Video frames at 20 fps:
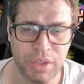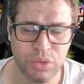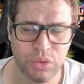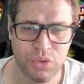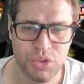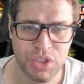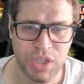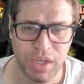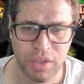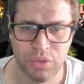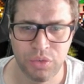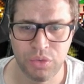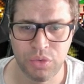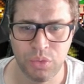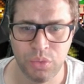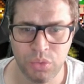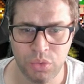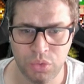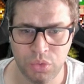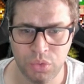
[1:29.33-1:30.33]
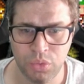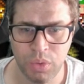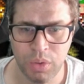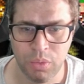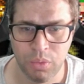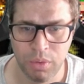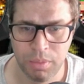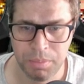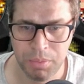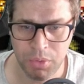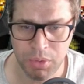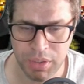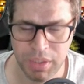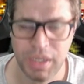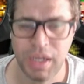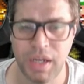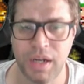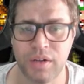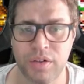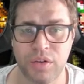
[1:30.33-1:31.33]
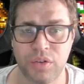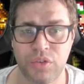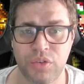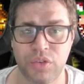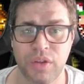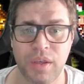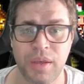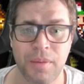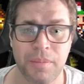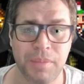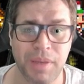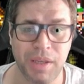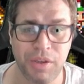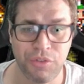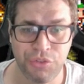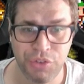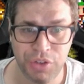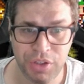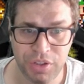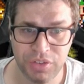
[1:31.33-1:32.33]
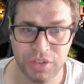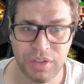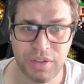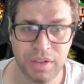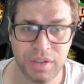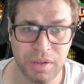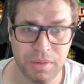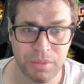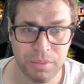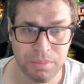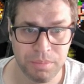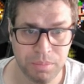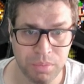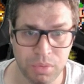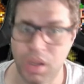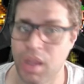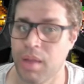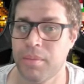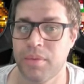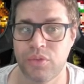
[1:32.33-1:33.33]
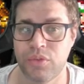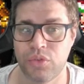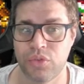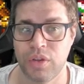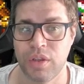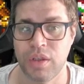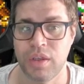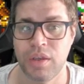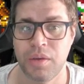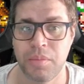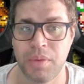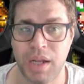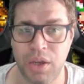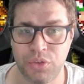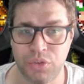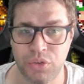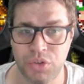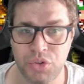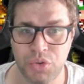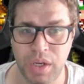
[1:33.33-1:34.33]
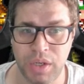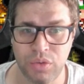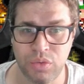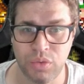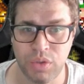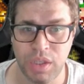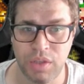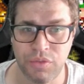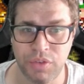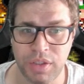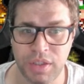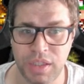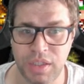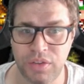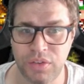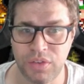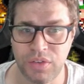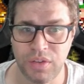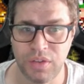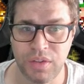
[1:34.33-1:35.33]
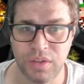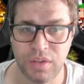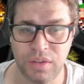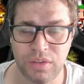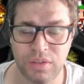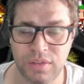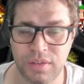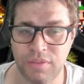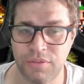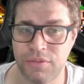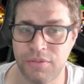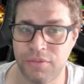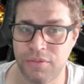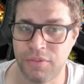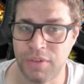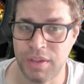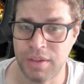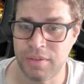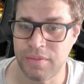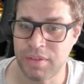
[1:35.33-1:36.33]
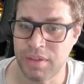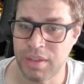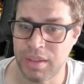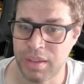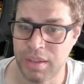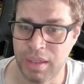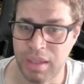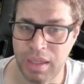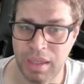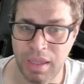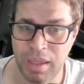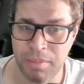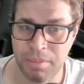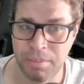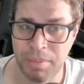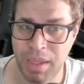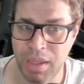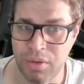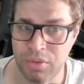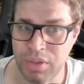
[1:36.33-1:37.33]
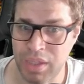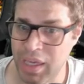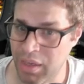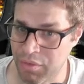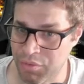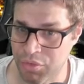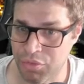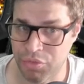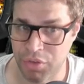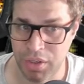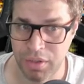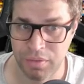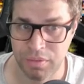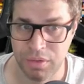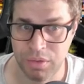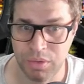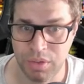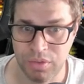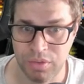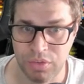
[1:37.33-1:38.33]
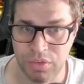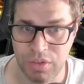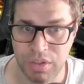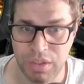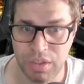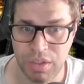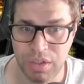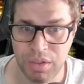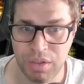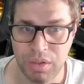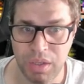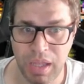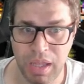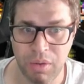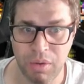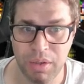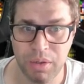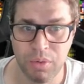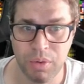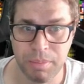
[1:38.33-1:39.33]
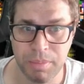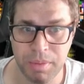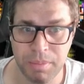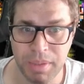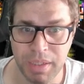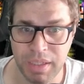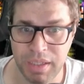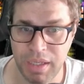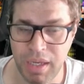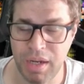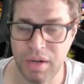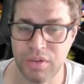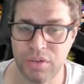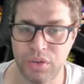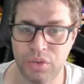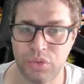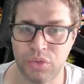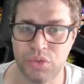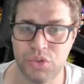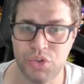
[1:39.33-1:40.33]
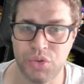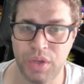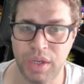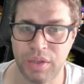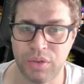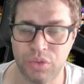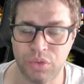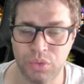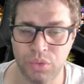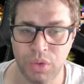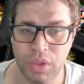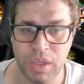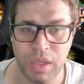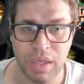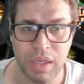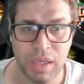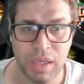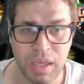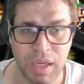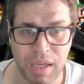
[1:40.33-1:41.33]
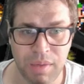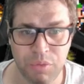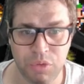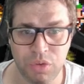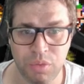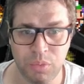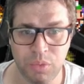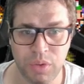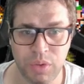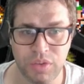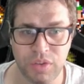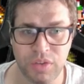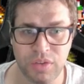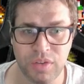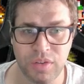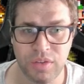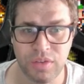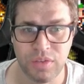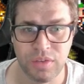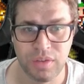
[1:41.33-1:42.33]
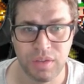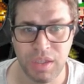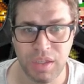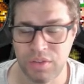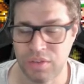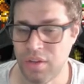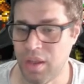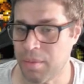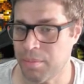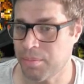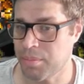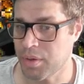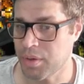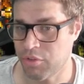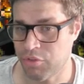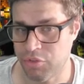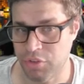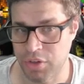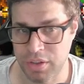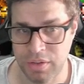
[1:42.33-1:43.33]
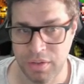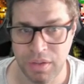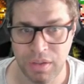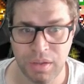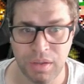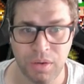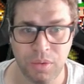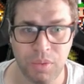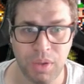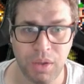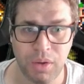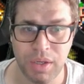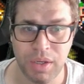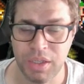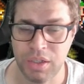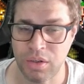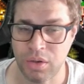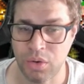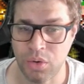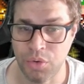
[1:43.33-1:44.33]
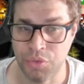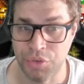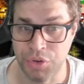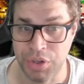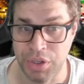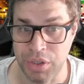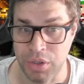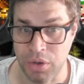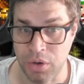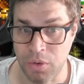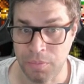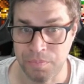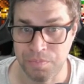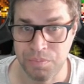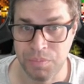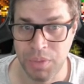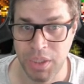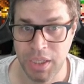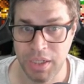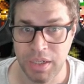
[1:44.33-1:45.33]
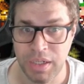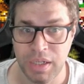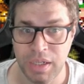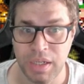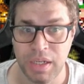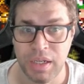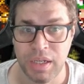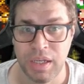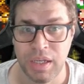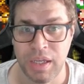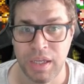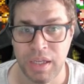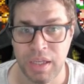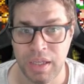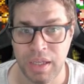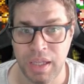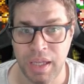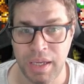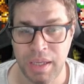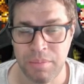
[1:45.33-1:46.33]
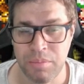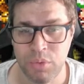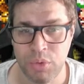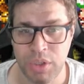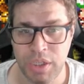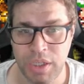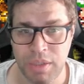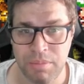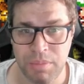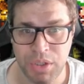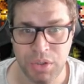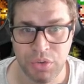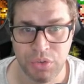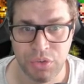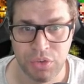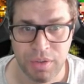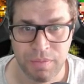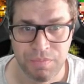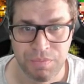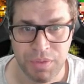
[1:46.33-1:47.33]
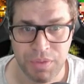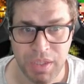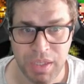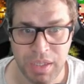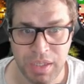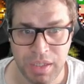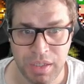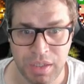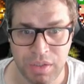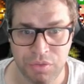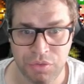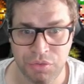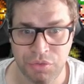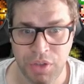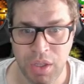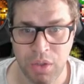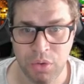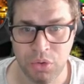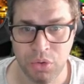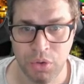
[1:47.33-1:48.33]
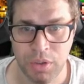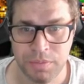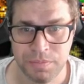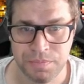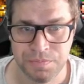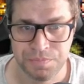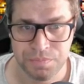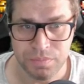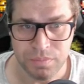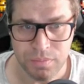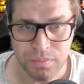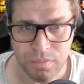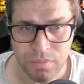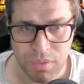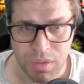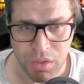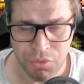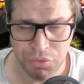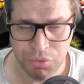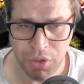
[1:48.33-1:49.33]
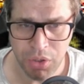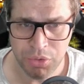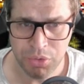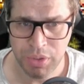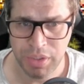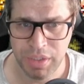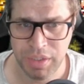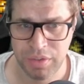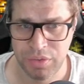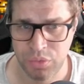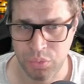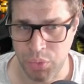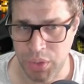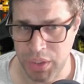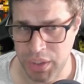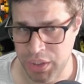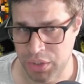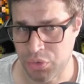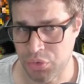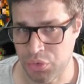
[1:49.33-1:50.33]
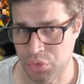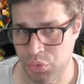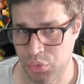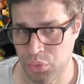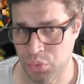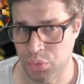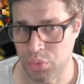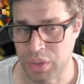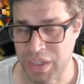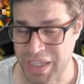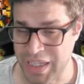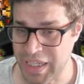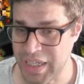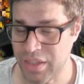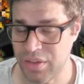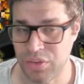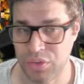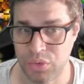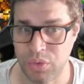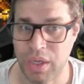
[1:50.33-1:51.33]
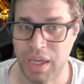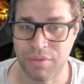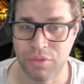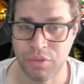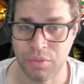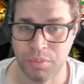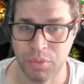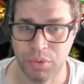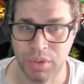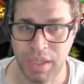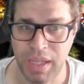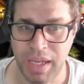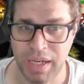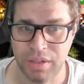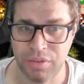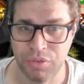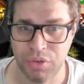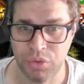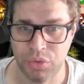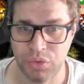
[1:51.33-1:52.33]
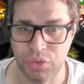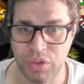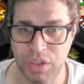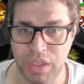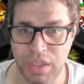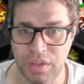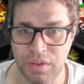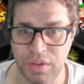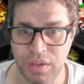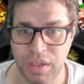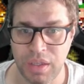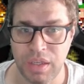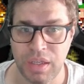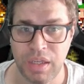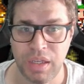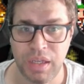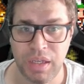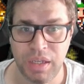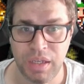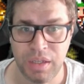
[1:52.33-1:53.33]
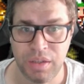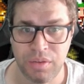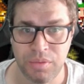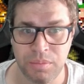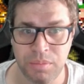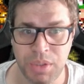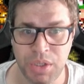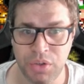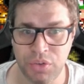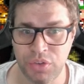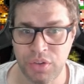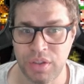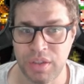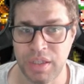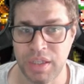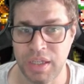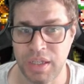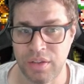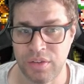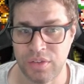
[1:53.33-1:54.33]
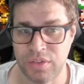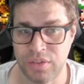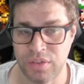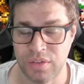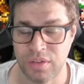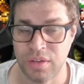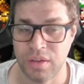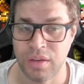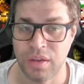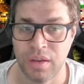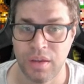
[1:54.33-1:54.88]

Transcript: I suggest you to equip your characters by fixing their problems, but also trying to give at least uh, something about everything. You can see here how I equipped my characters to try to have some resistance. It's not perfect. Well, I cannot cover it all, but uh, I am bringing Mirza and Valdor. Valdor is weak to heat, so I have to protect versus heat. And Mirza negates